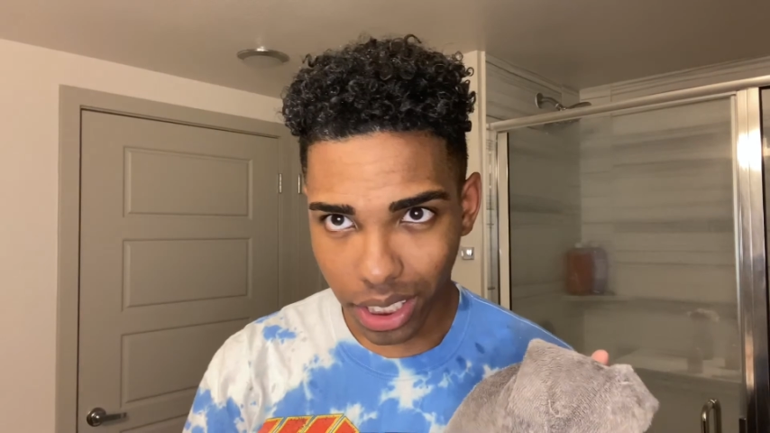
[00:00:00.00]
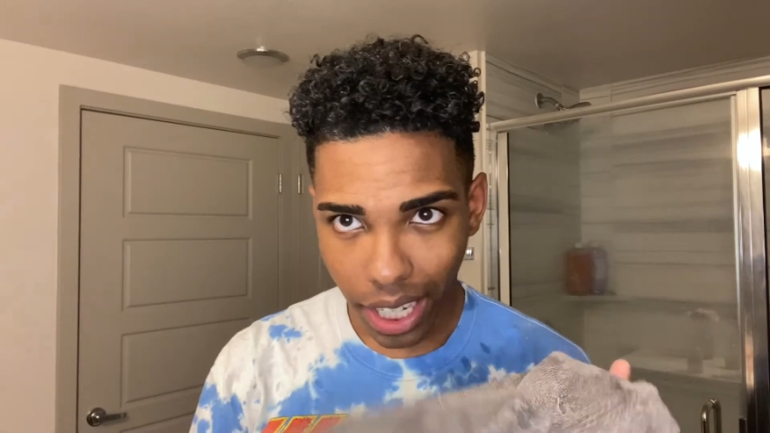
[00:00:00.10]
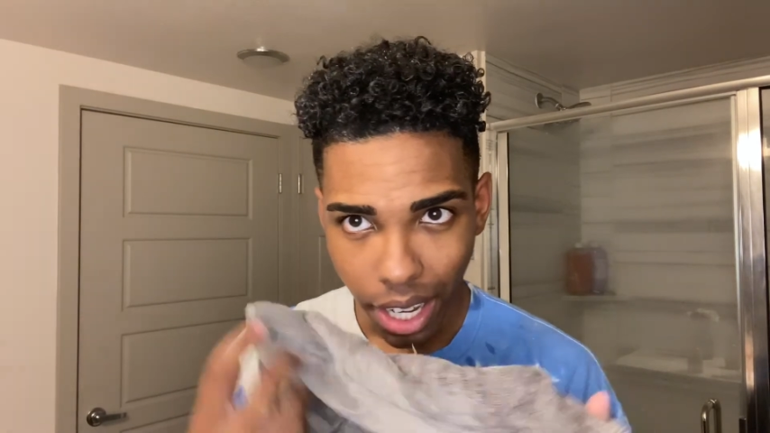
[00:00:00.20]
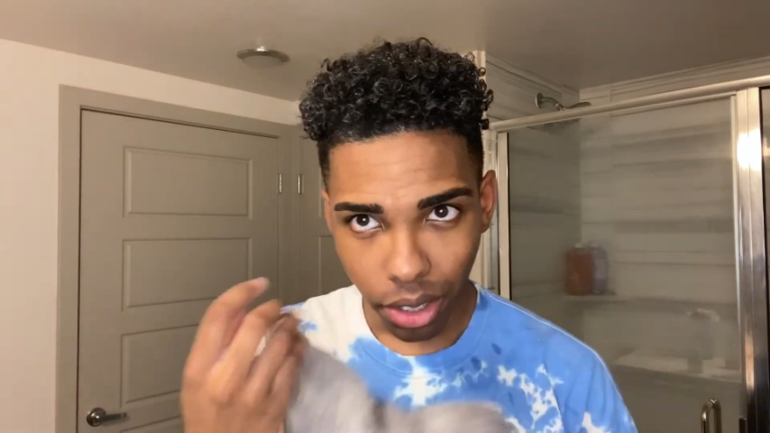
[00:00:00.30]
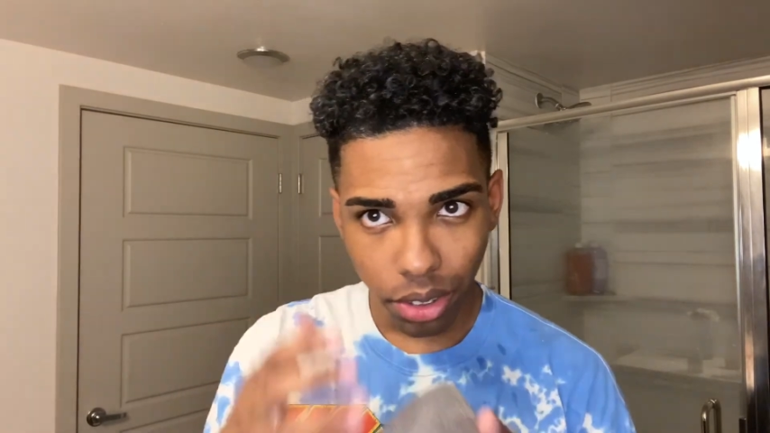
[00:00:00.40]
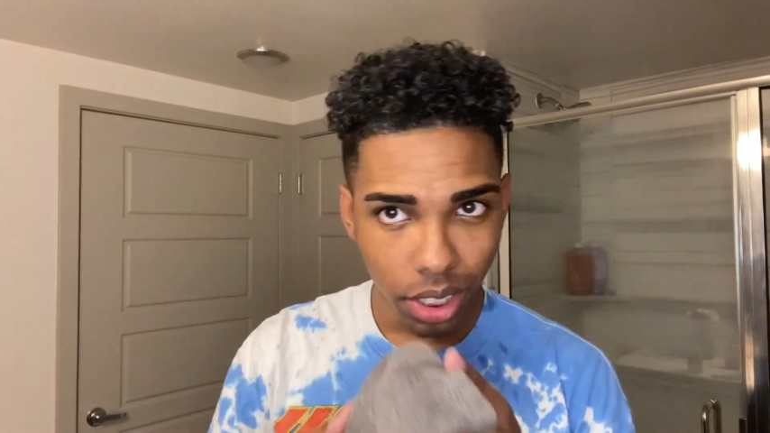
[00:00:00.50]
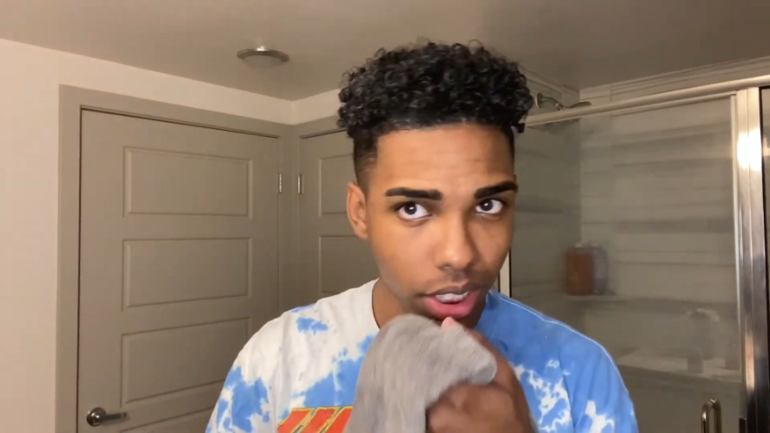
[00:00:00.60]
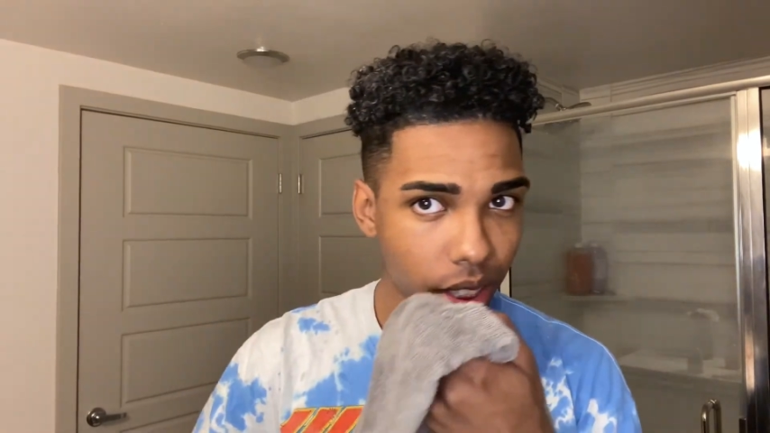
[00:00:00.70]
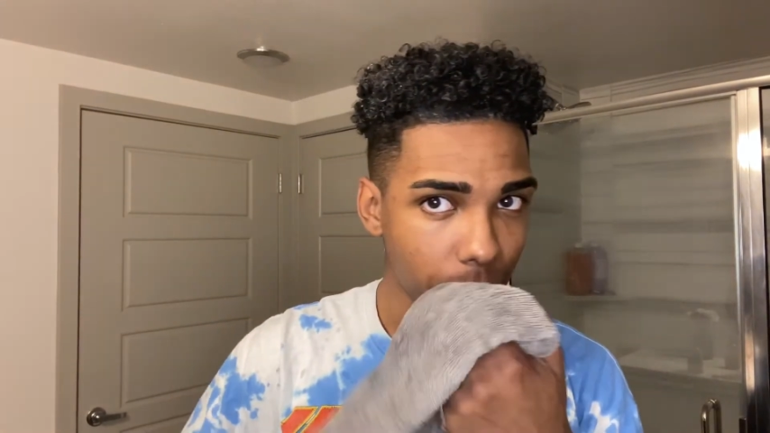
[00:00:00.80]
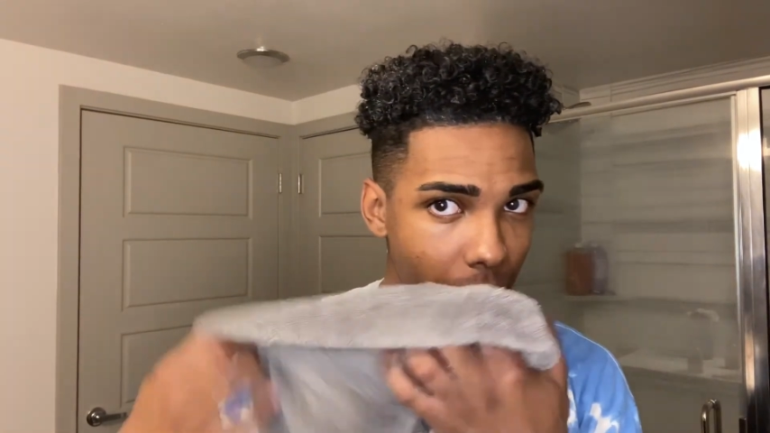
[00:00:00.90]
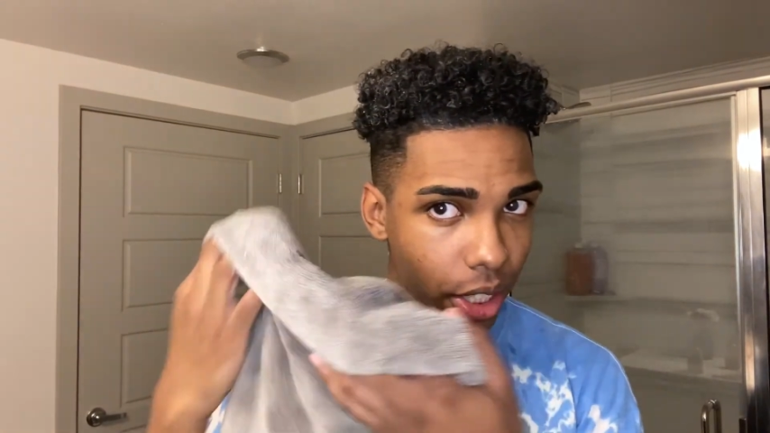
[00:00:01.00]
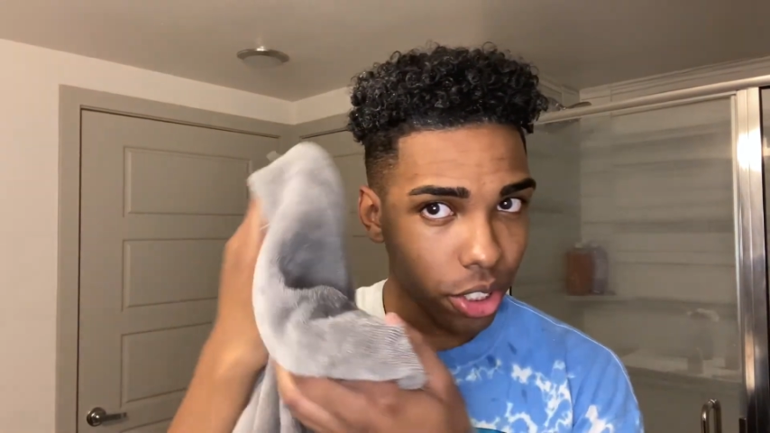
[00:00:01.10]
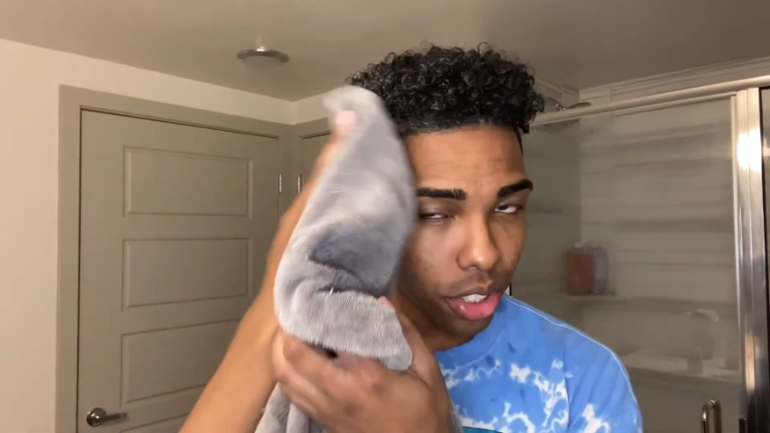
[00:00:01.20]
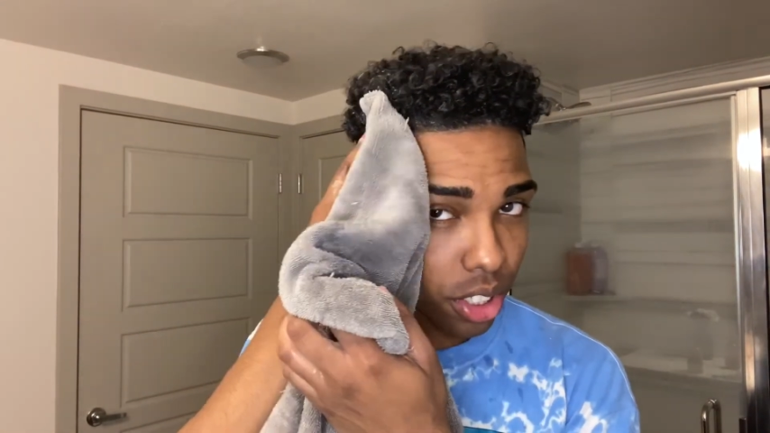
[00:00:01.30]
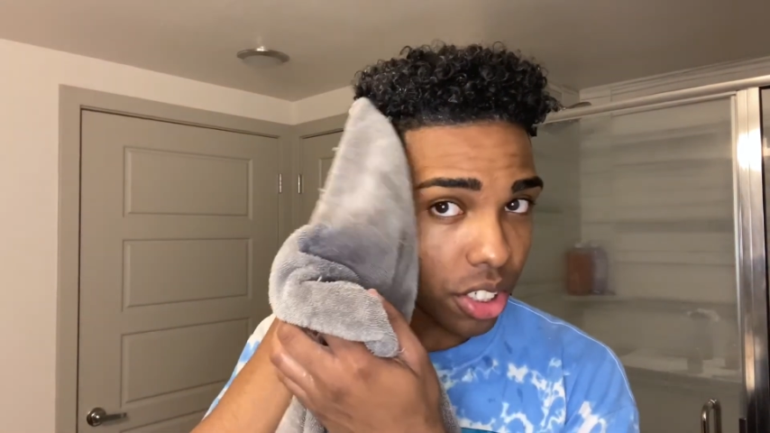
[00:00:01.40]
towel just to make
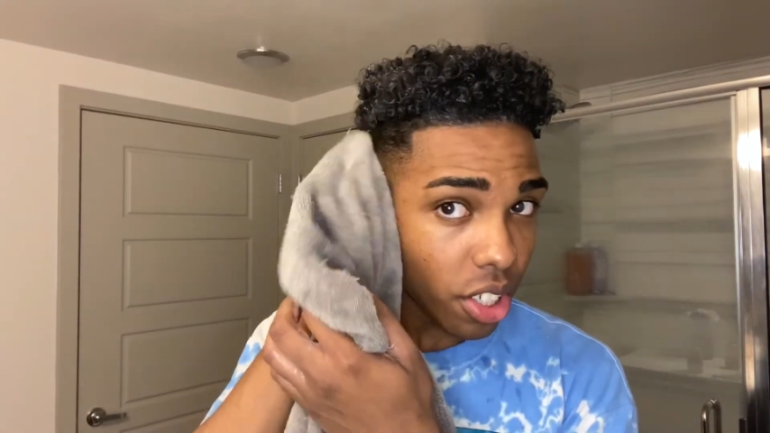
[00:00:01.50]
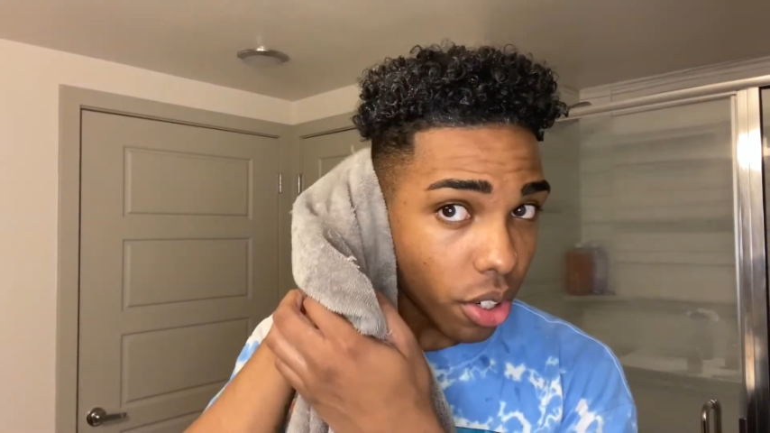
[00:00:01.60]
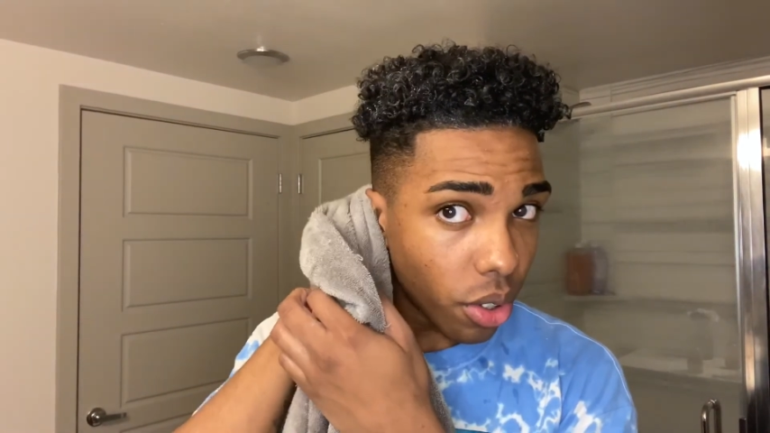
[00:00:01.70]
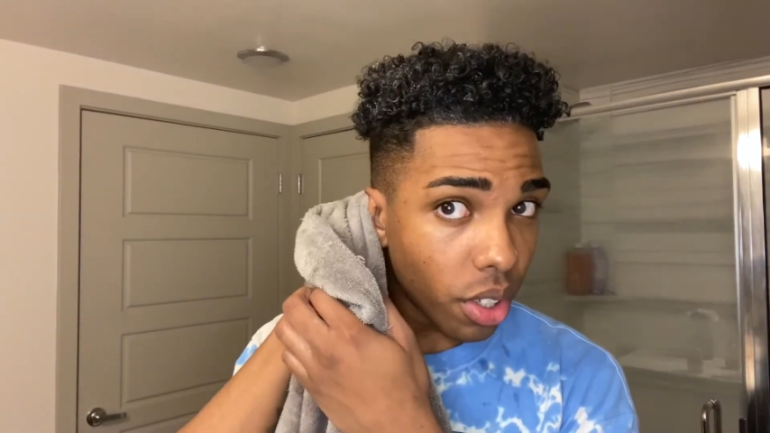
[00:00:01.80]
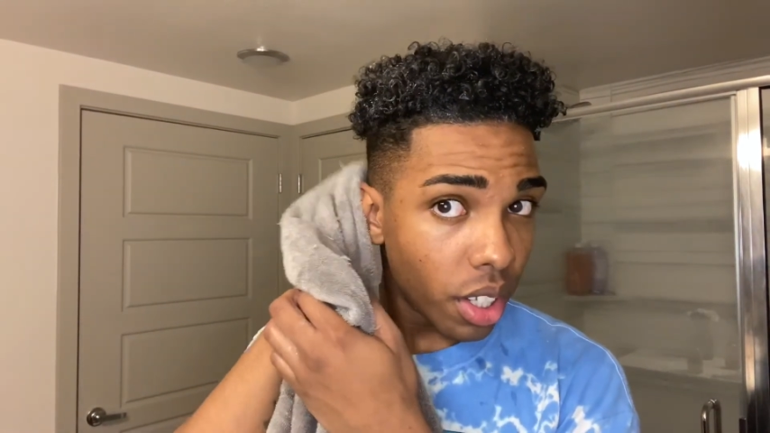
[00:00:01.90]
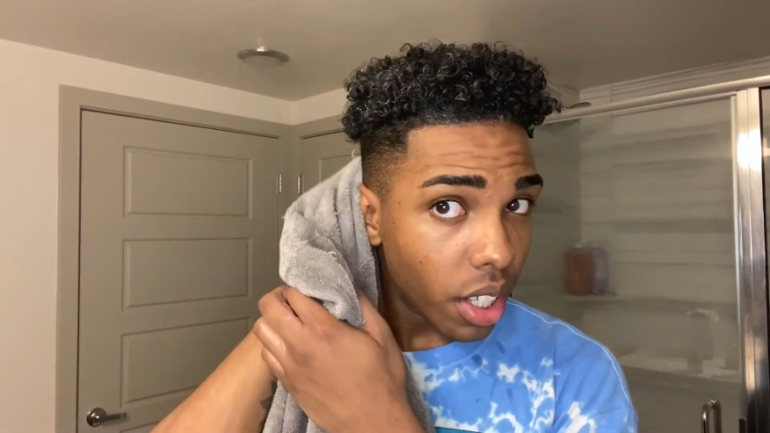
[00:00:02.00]
sure there's no